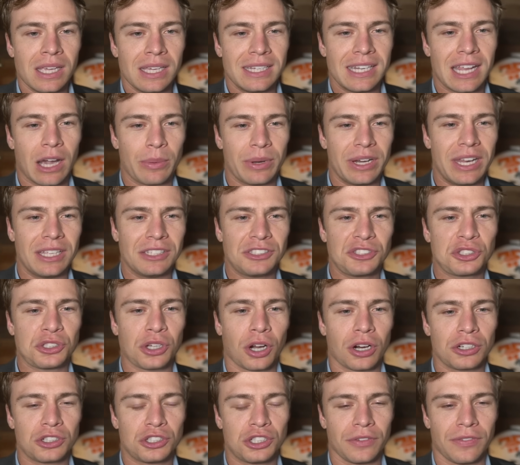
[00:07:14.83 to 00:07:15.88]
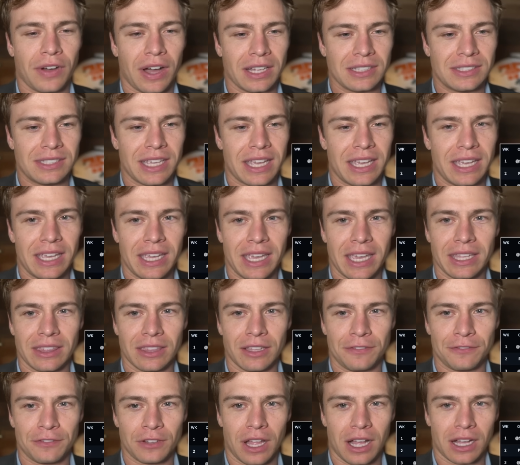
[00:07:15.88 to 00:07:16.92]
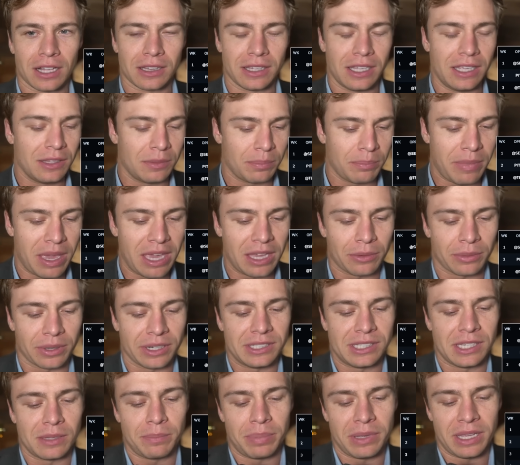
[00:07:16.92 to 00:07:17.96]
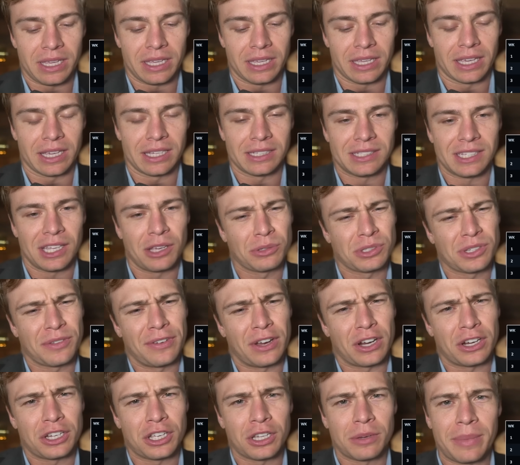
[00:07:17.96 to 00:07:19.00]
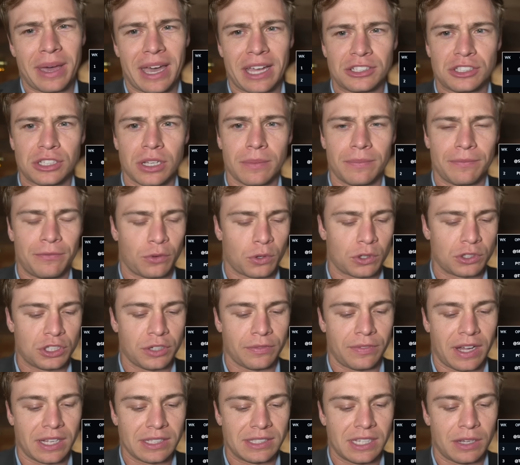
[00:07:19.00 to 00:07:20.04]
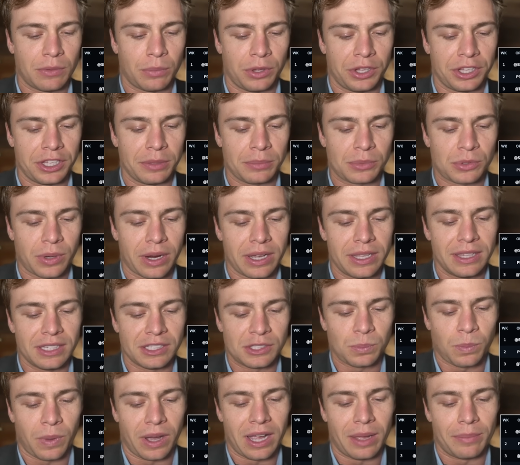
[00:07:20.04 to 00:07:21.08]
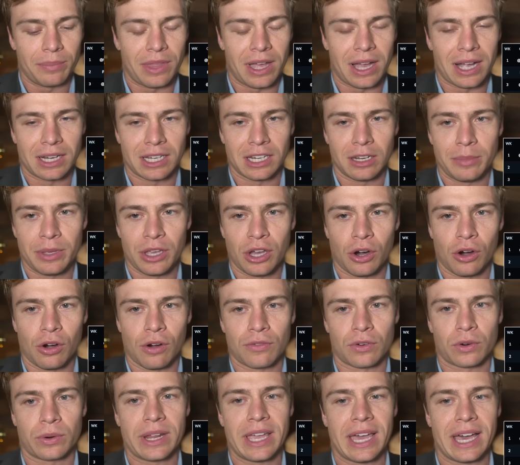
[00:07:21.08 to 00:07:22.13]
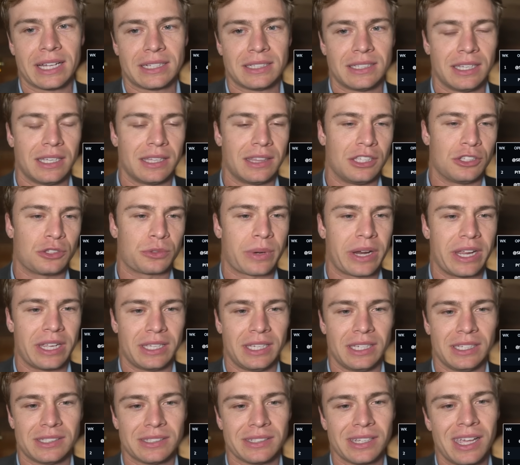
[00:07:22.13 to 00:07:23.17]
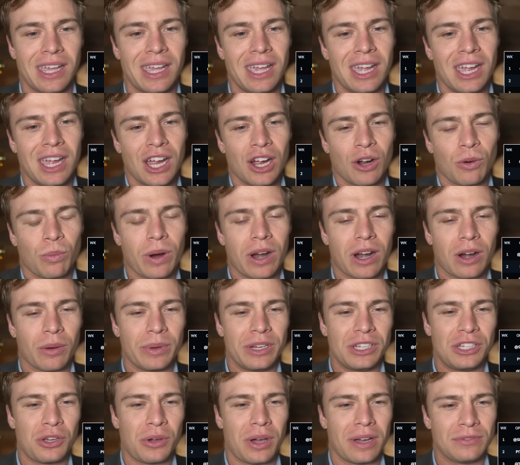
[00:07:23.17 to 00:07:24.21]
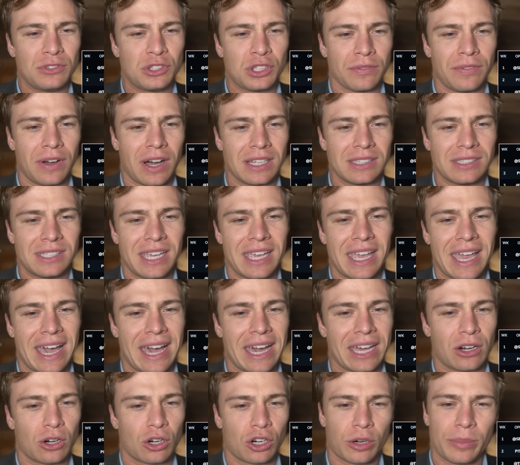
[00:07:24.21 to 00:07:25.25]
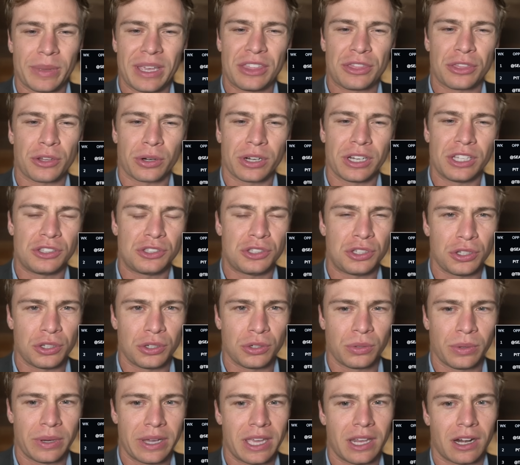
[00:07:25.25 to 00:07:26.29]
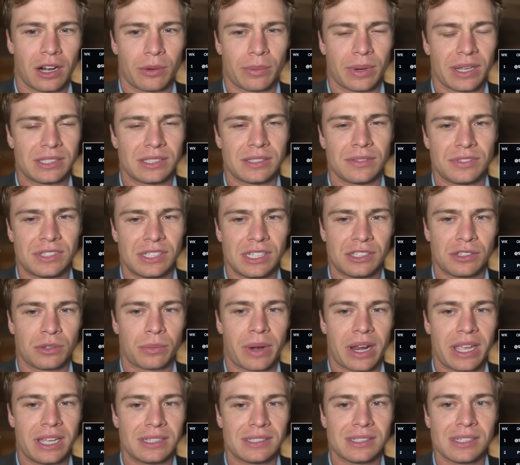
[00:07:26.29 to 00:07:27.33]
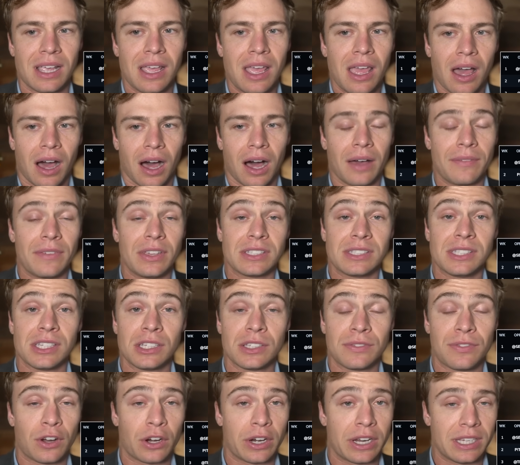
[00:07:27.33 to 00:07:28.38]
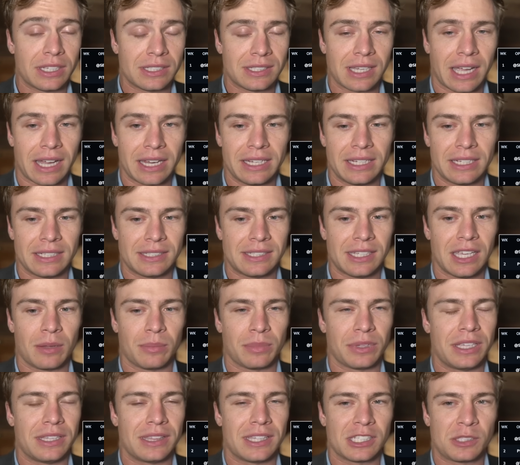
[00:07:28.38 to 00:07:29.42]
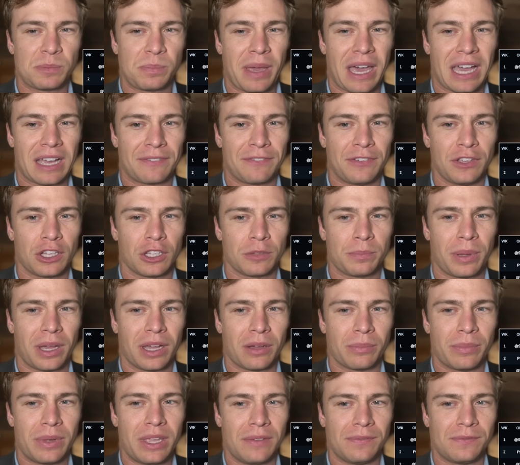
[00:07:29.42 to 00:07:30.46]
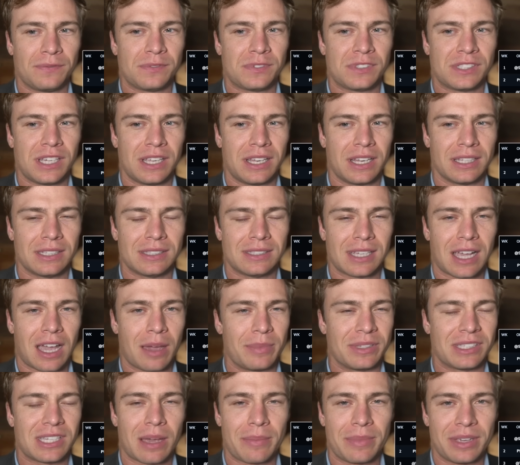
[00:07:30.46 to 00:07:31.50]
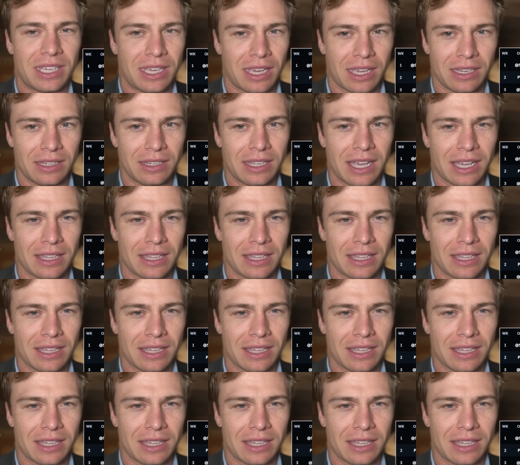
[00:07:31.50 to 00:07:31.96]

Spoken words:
Now, we did start Javonte in the Flock League. Main reason being is it was a very good matchup for Javonte Williams, right? And this is why I'm not going to be overreacting in these rankings, where we do have Javonte at RB32 in our rest of season ranks. Obviously, it was very exciting to see him lead this backfield, but we've seen it time and time again.